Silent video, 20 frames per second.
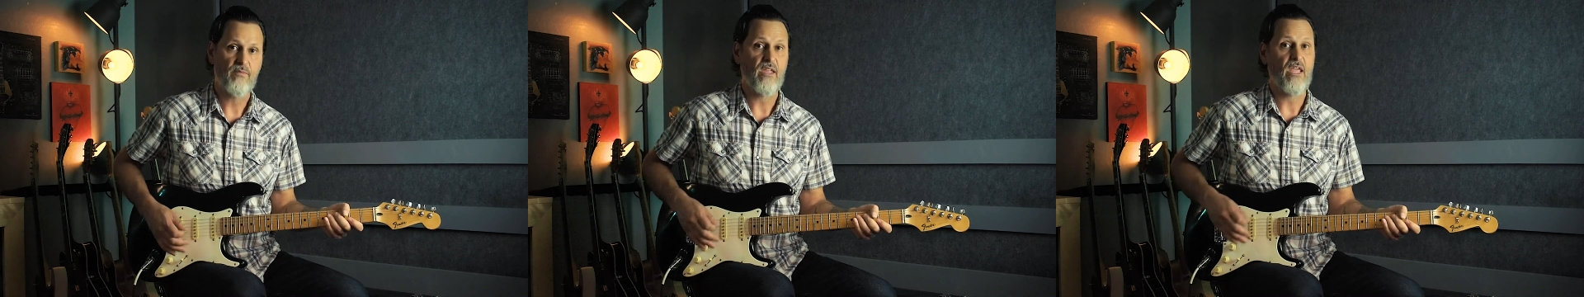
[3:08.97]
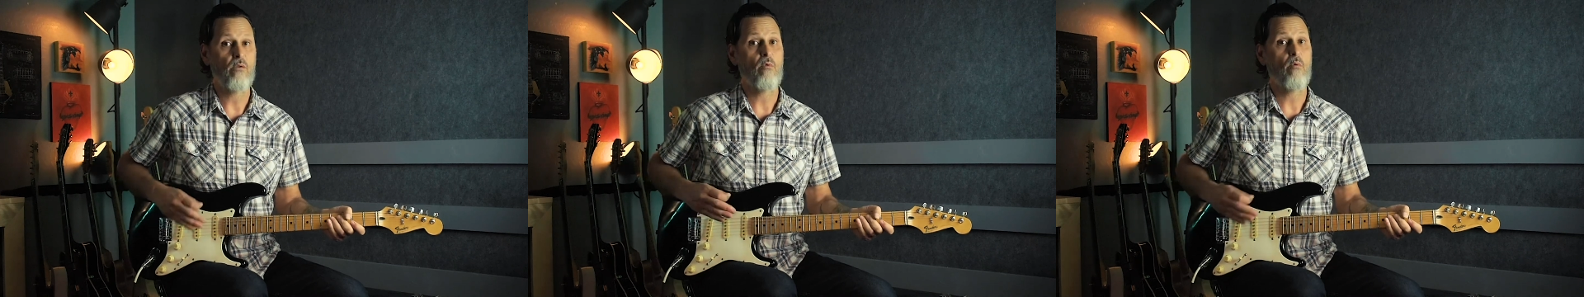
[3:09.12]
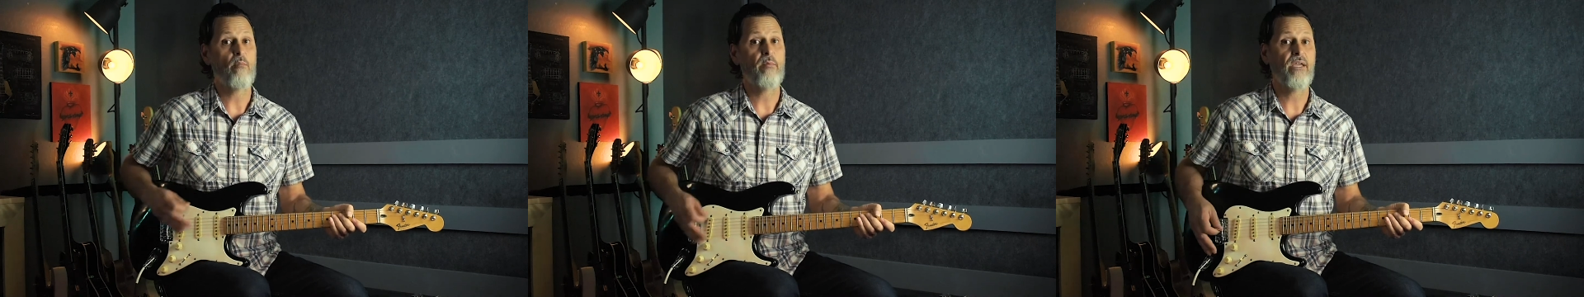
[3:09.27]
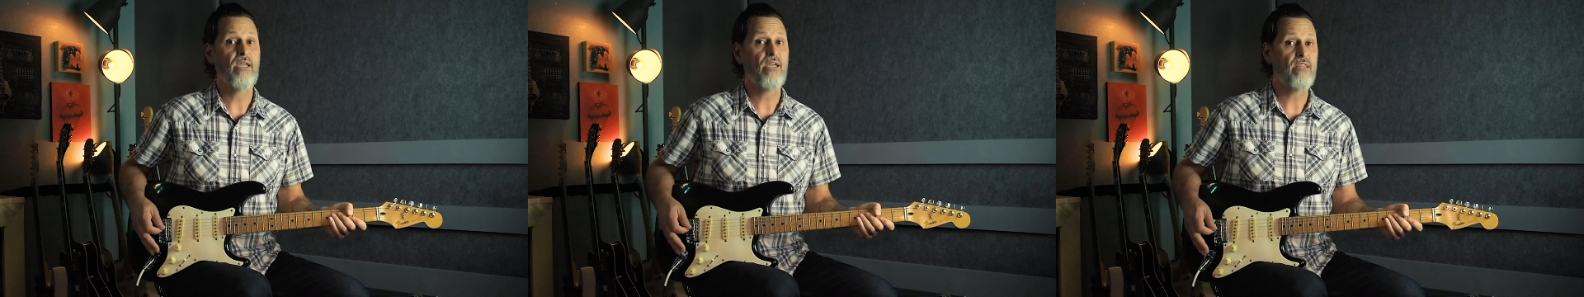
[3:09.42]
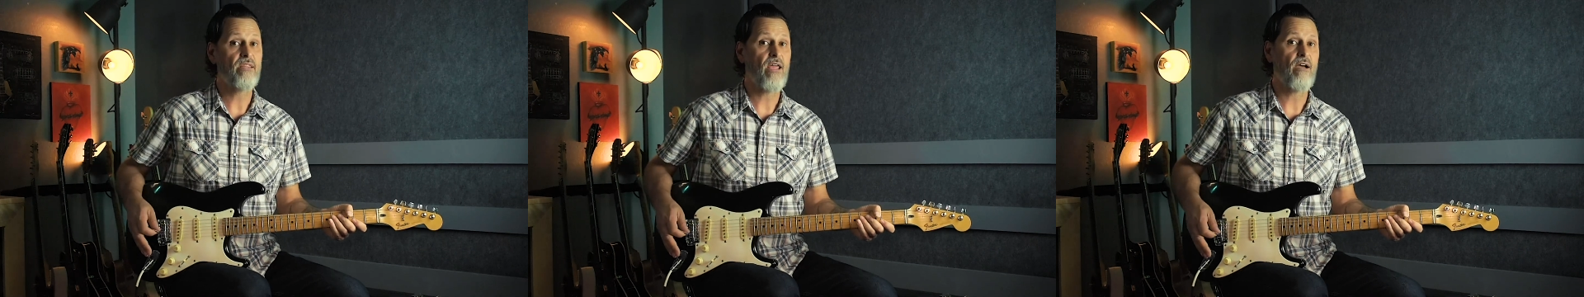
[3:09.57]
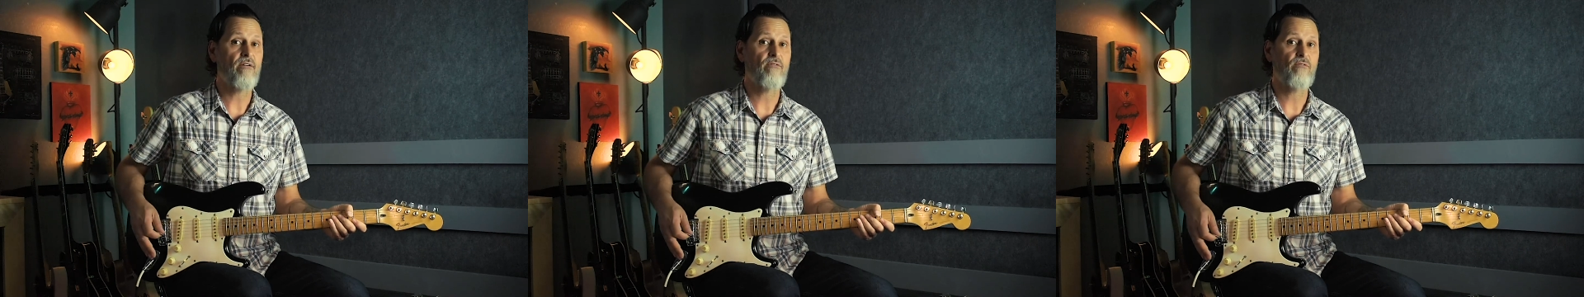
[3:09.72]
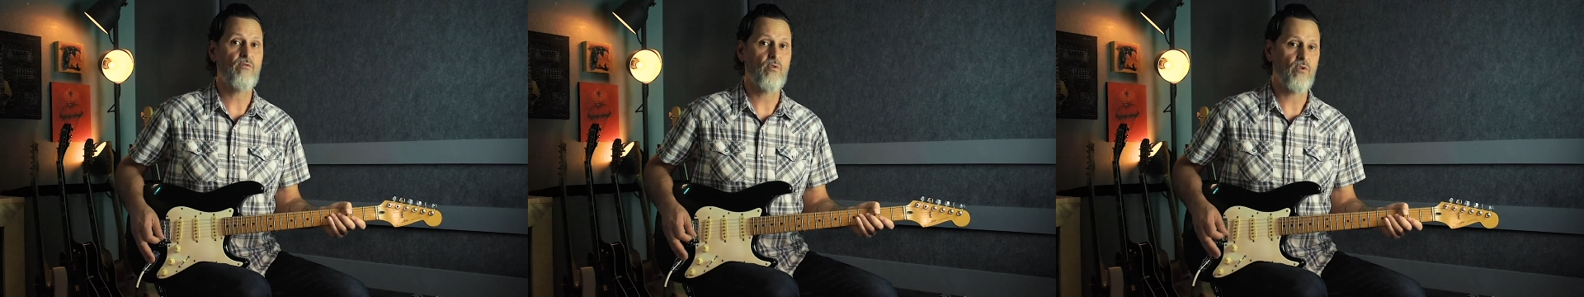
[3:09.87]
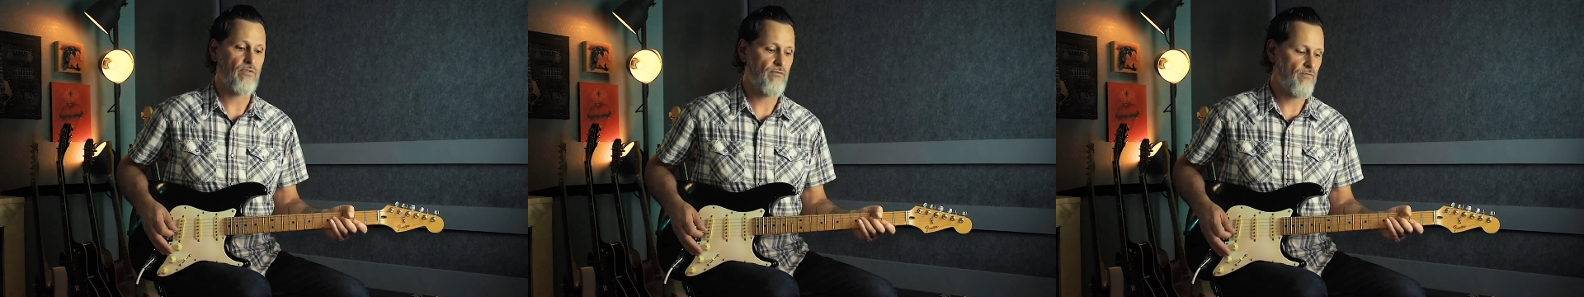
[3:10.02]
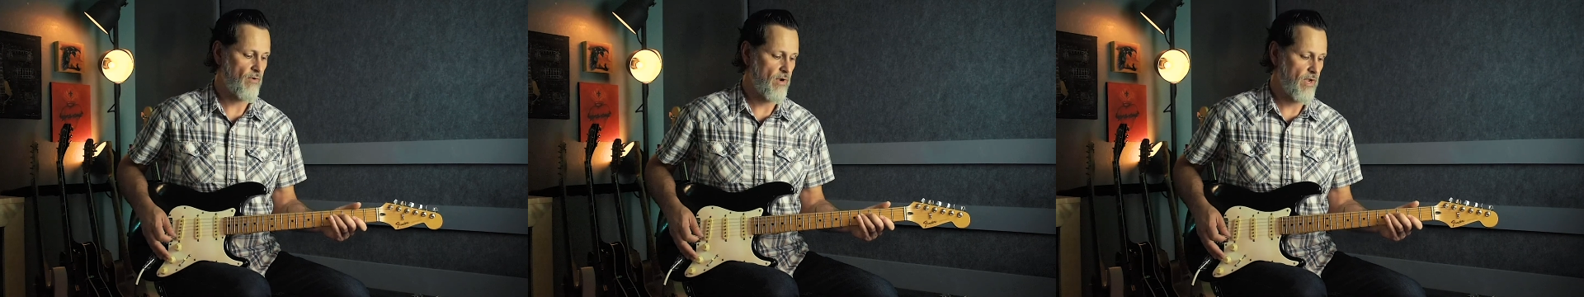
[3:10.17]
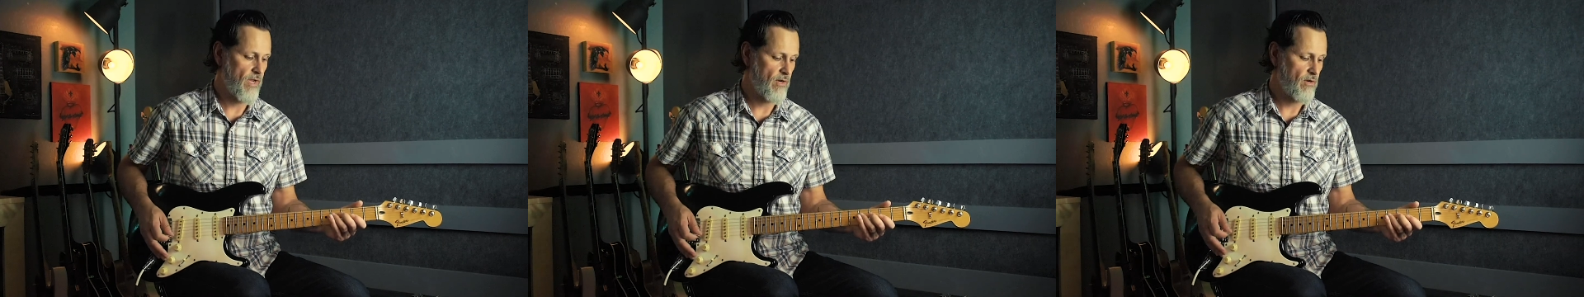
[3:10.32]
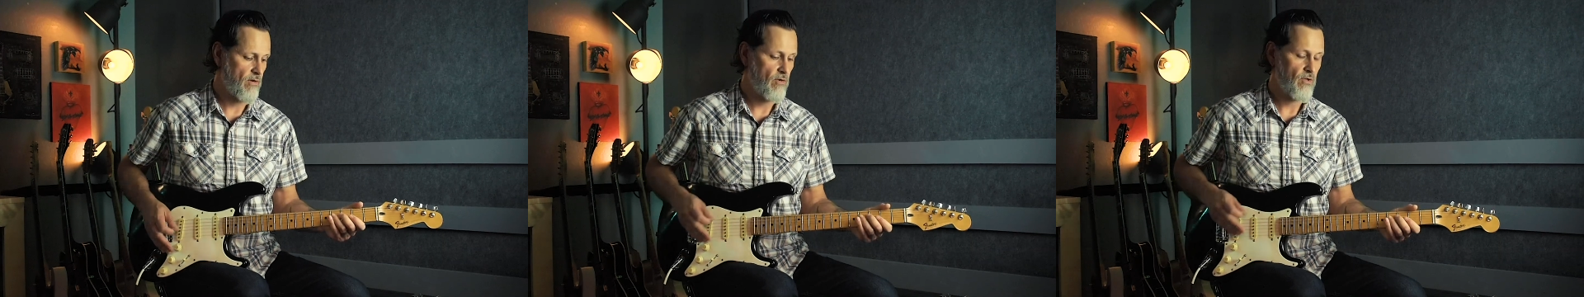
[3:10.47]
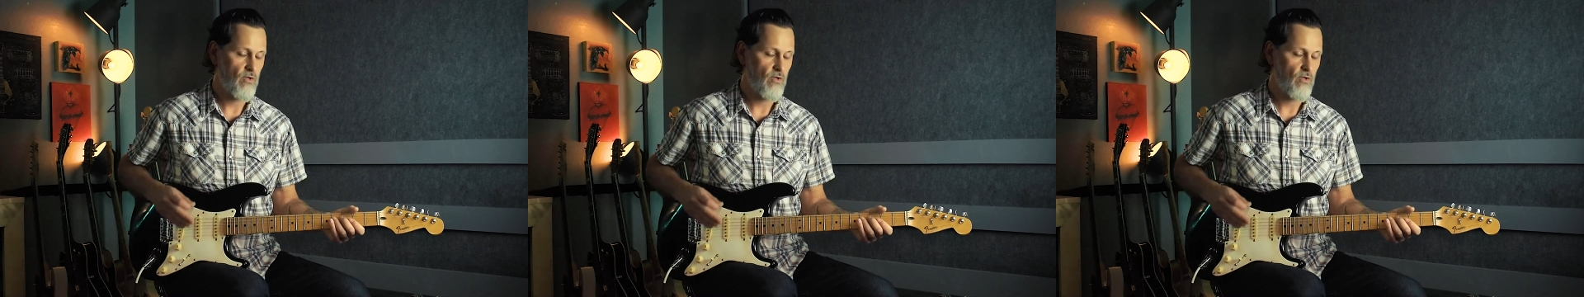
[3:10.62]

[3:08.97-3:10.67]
And when we hit that 4th fret,